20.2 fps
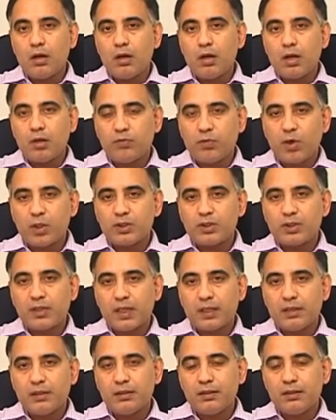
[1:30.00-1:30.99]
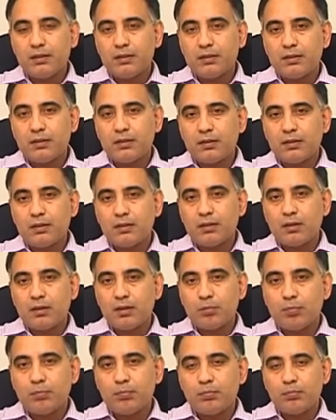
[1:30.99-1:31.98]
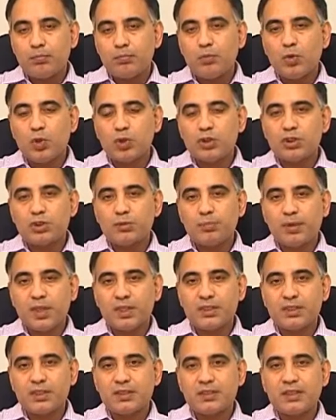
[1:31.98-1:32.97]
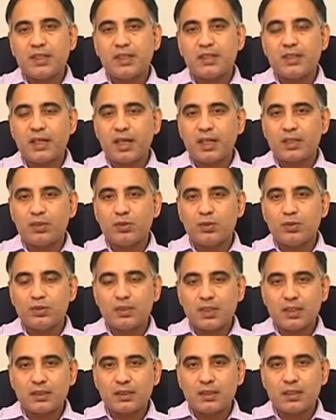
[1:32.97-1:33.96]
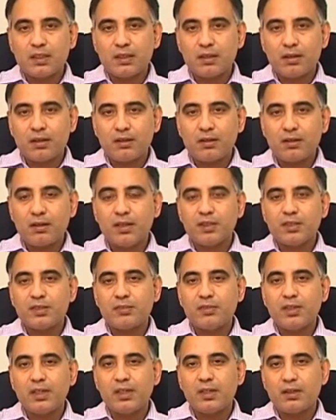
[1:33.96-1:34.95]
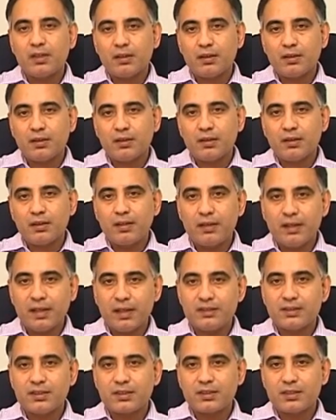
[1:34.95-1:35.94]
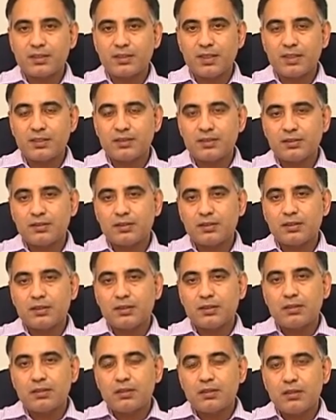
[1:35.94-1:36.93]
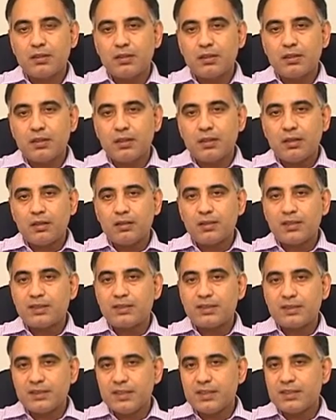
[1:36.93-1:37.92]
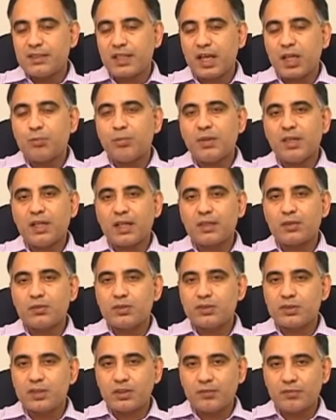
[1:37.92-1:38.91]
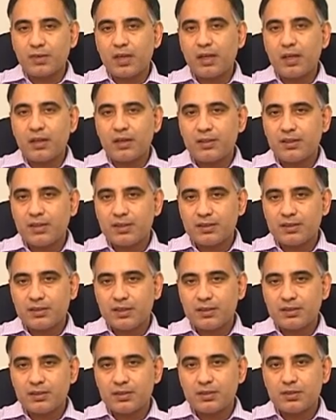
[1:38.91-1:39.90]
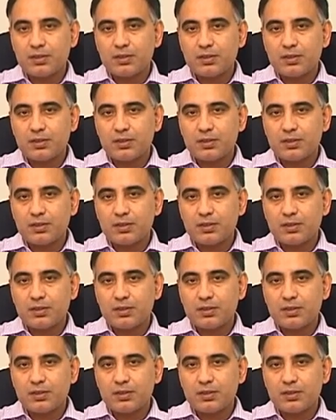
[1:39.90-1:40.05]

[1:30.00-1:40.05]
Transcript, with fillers: Unfortunately, um, most patients get diagnosed at a, a relatively later stage. This disease can be diagnosed at a very earlier stage.